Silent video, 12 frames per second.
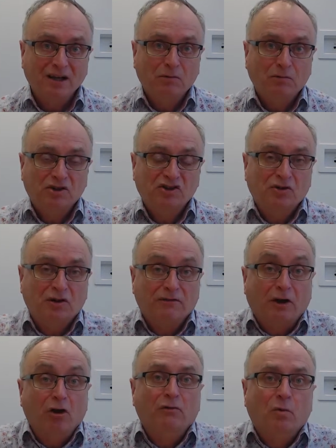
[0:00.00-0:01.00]
which sort of
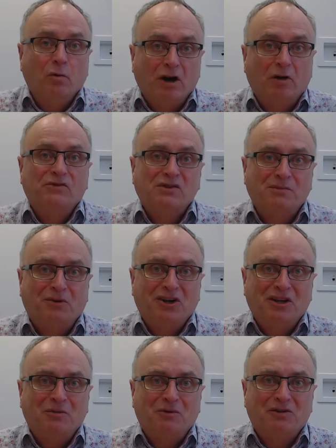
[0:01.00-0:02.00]
overwhelms the
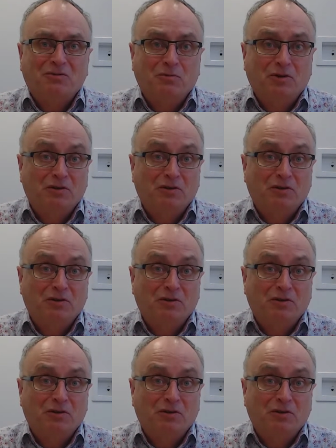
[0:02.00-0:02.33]
body with